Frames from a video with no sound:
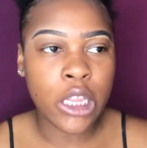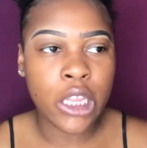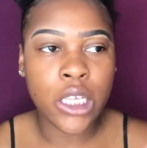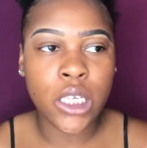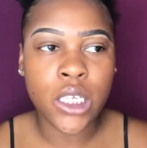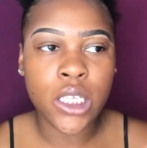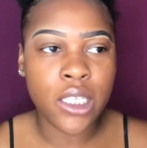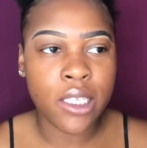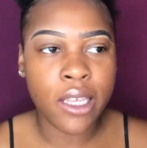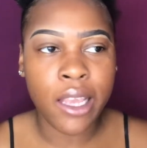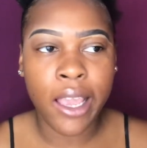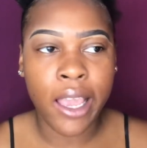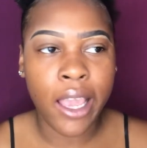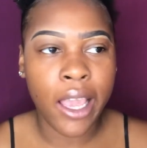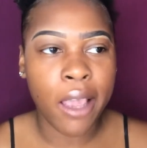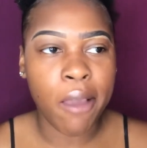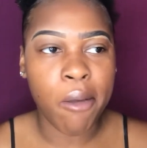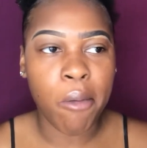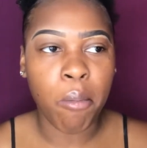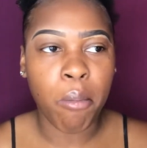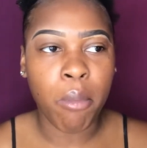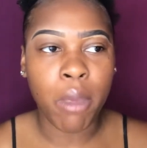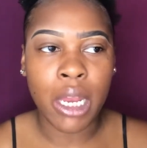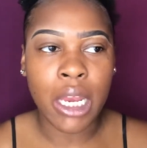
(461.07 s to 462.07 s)
this
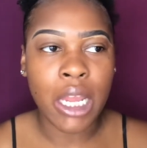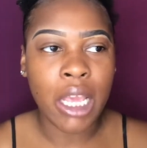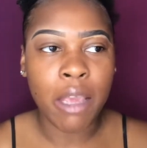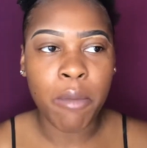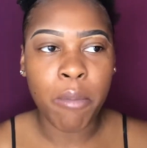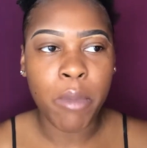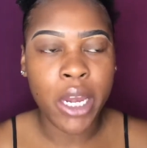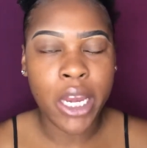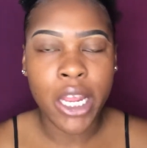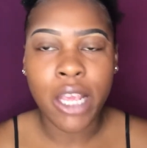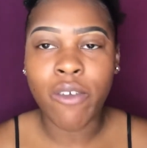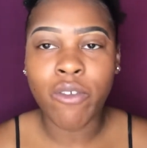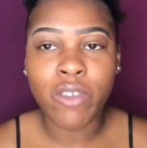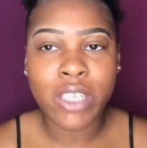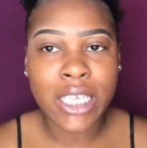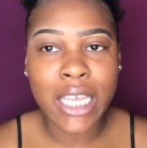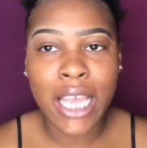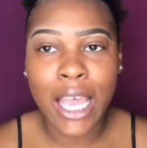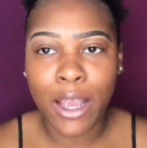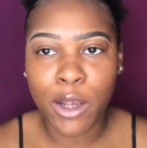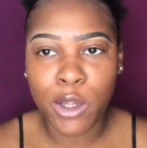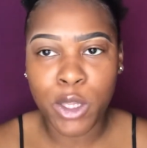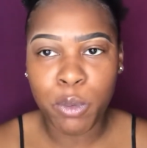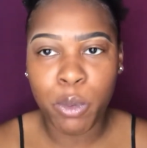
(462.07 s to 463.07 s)
saying many of
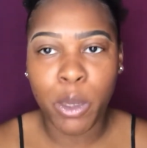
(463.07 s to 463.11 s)
times,